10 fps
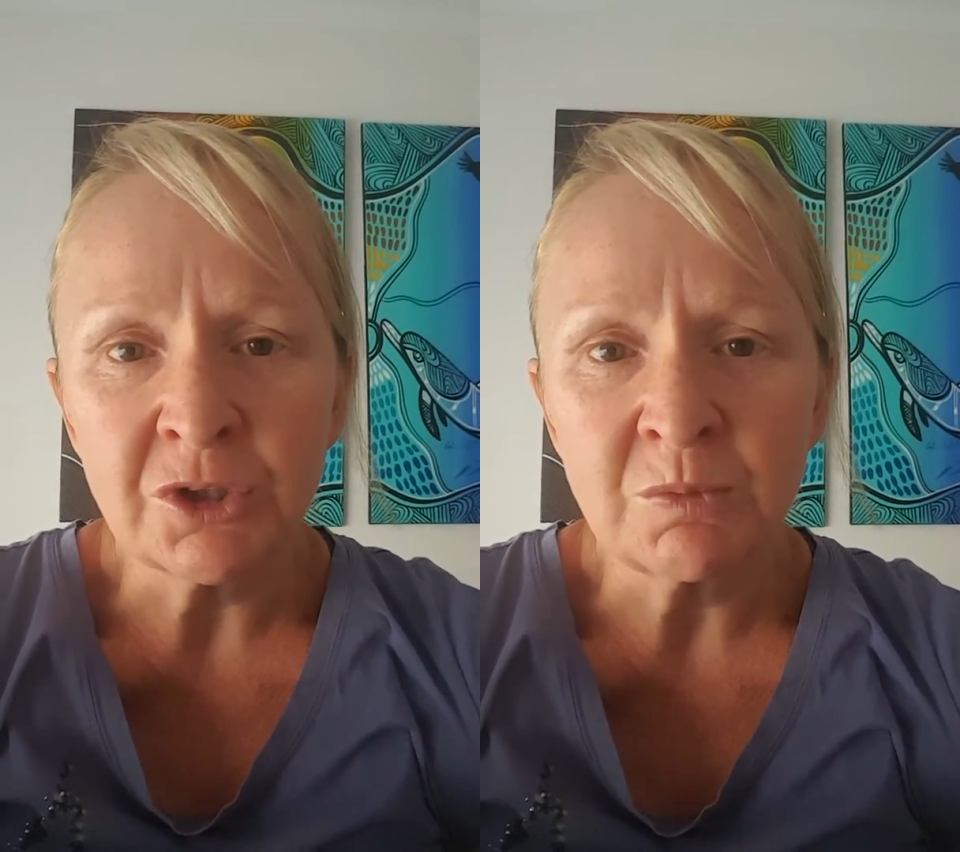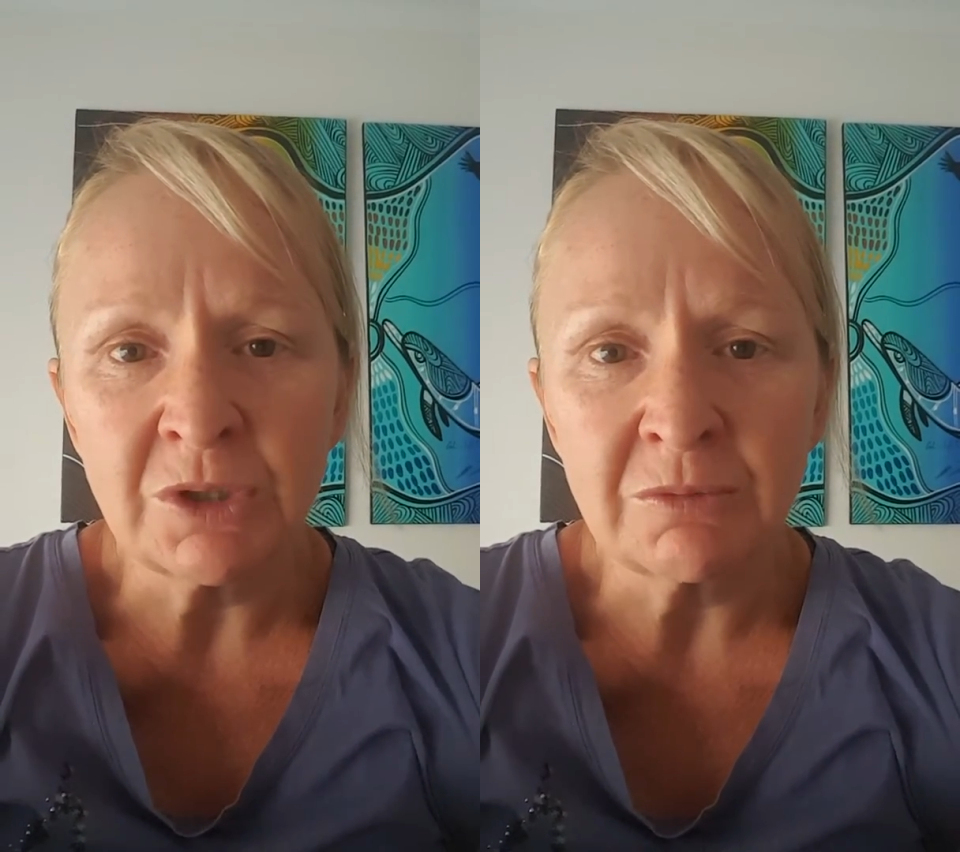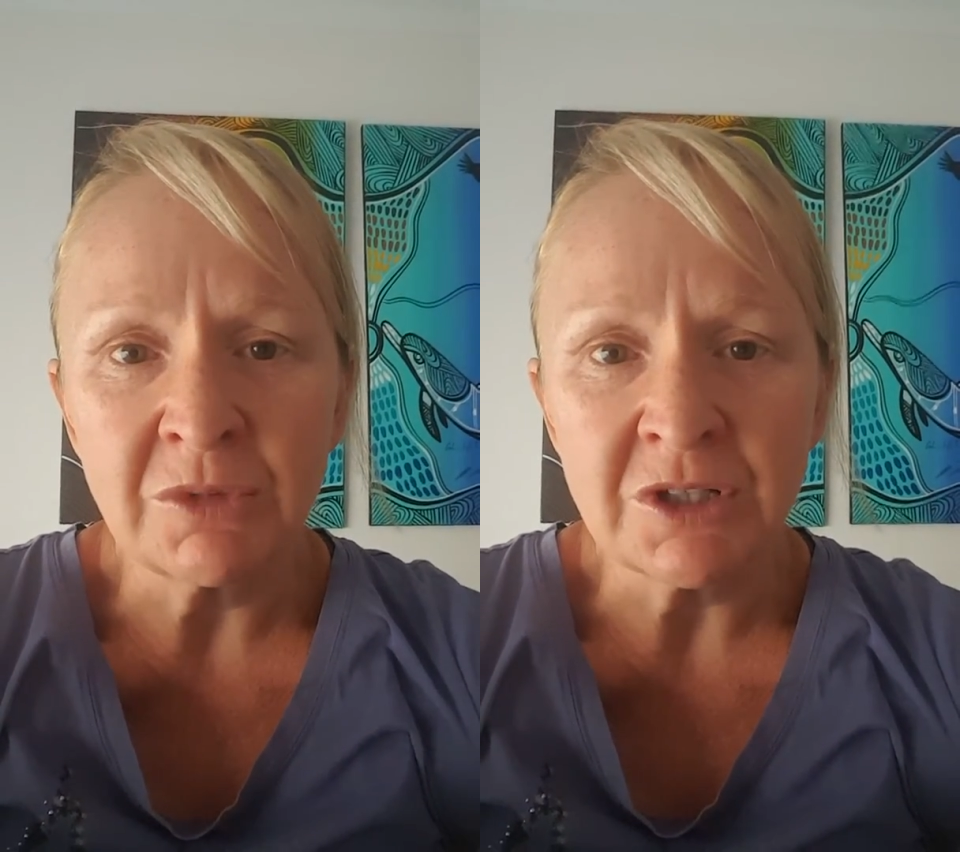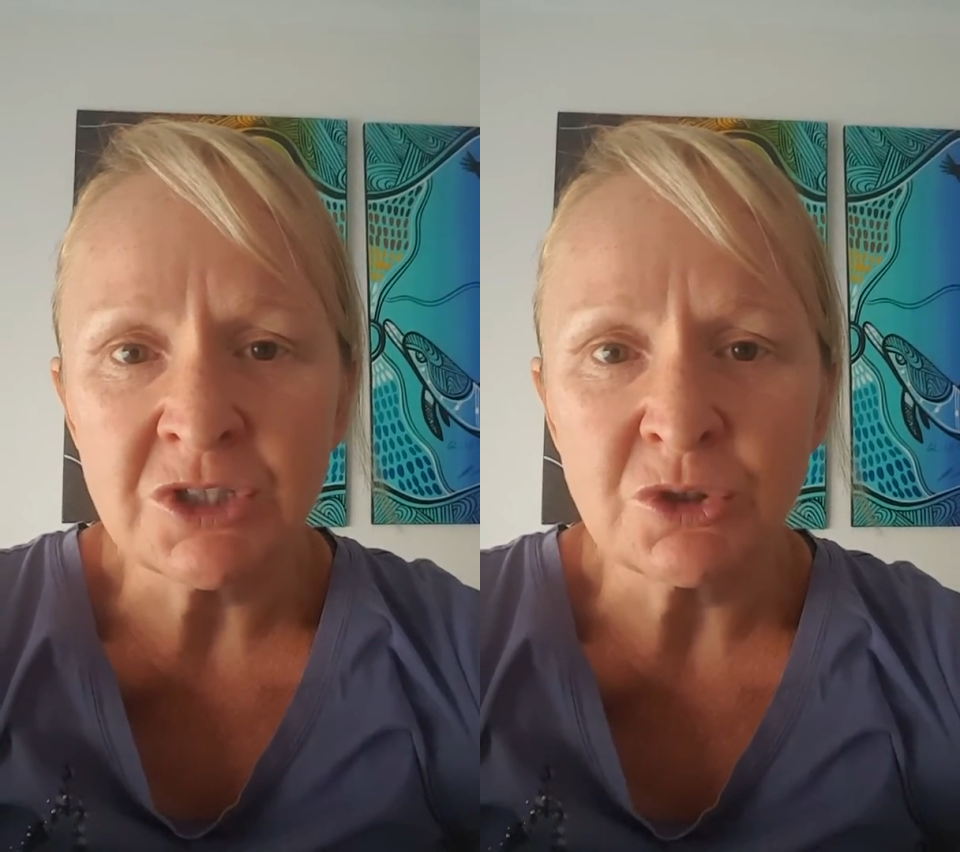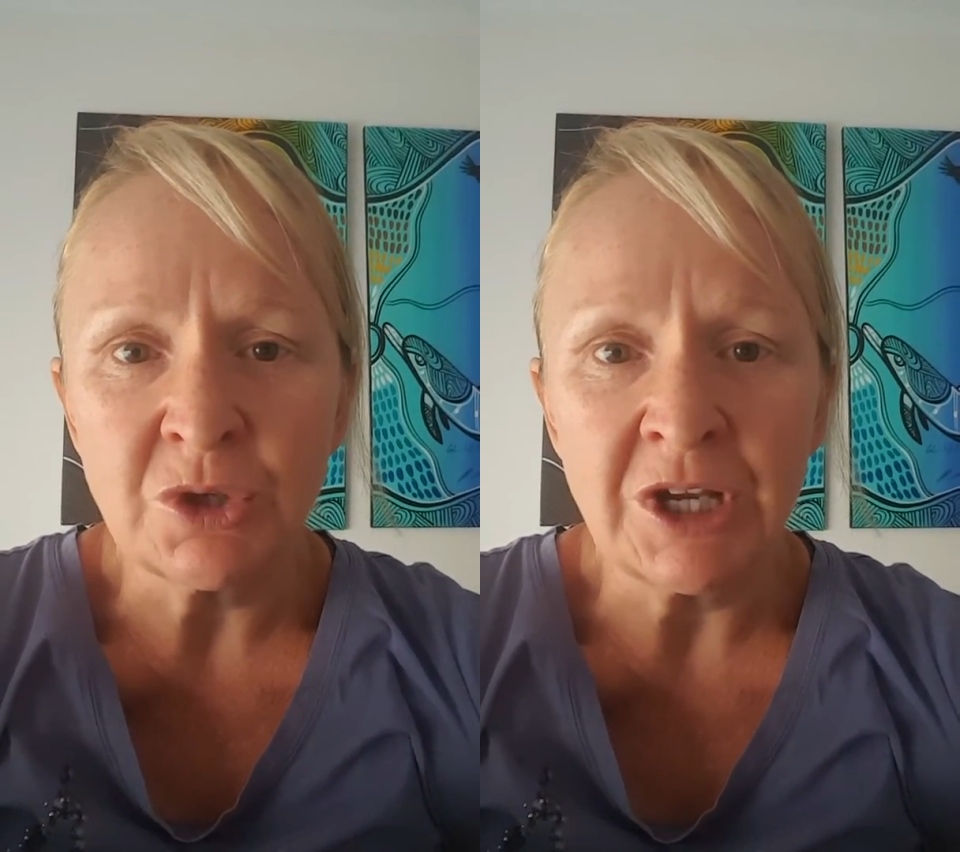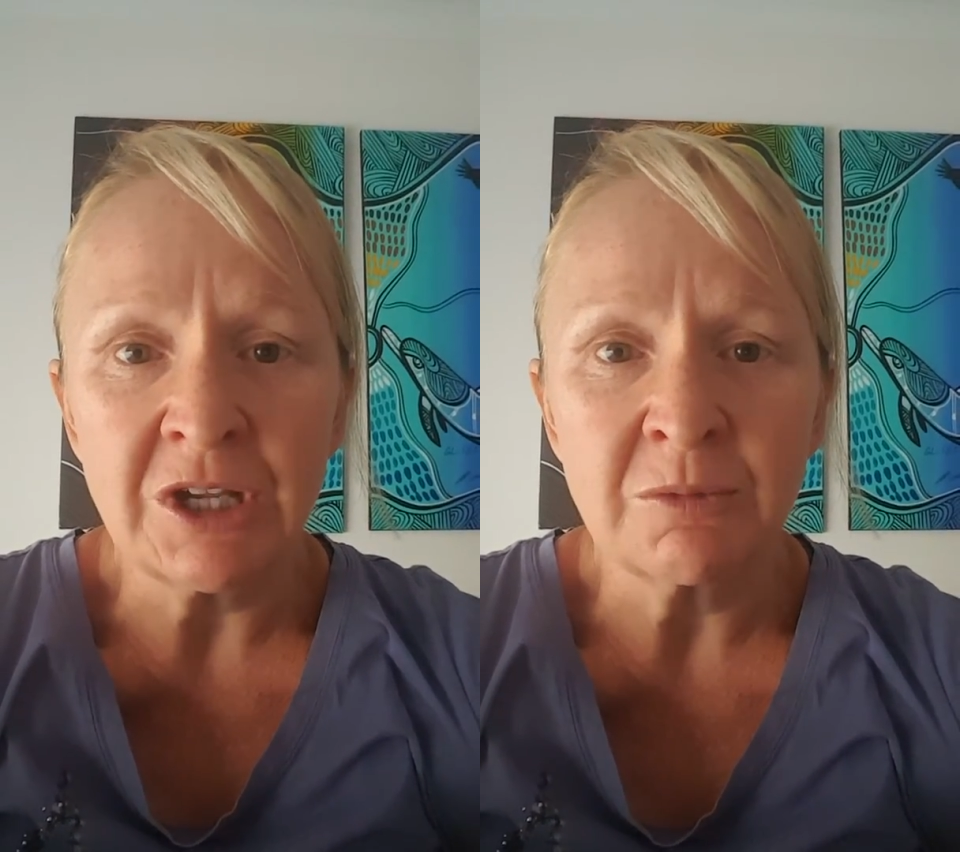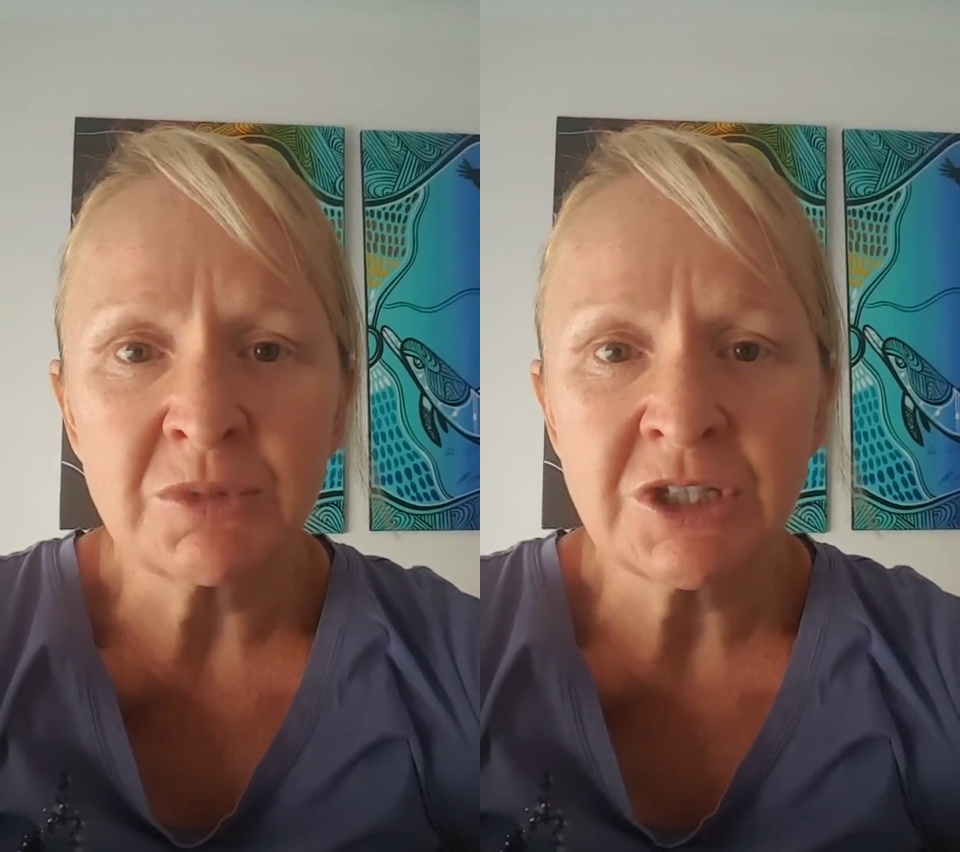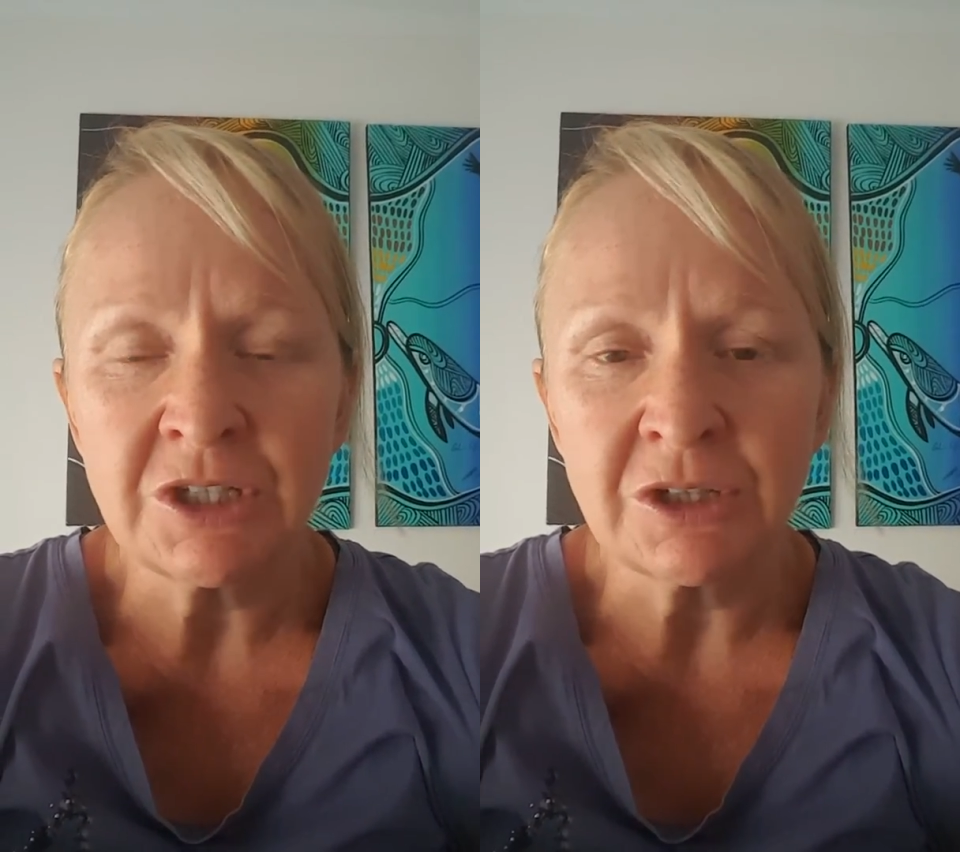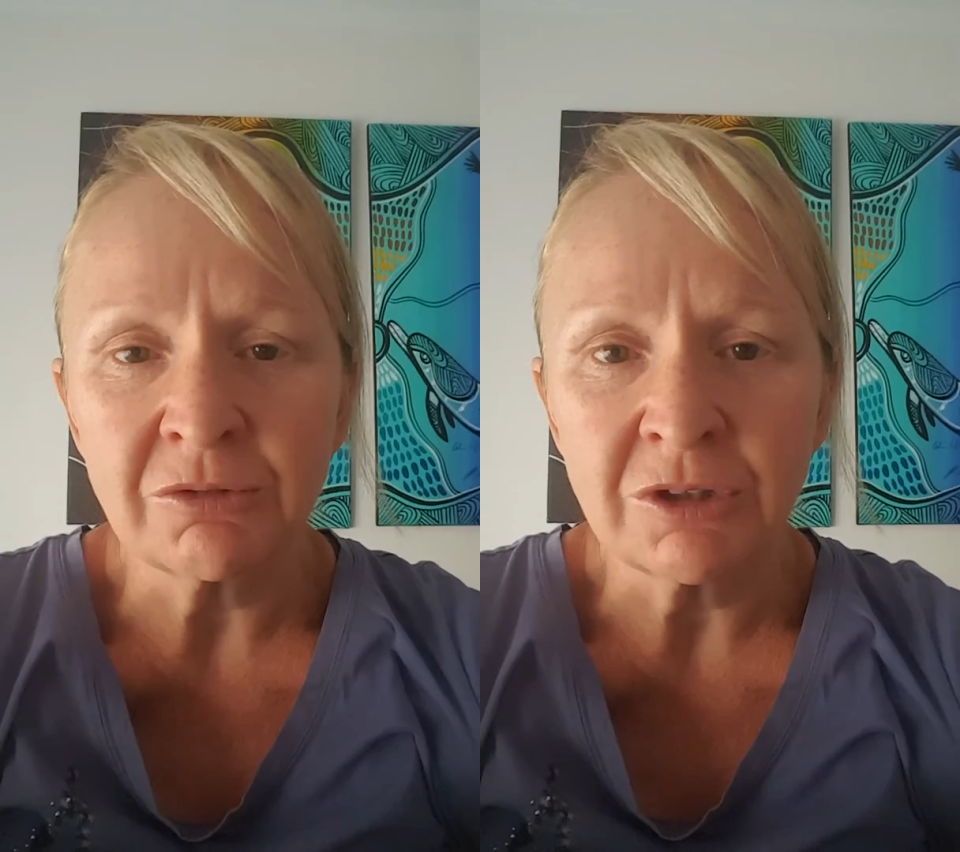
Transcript: commitment to any particular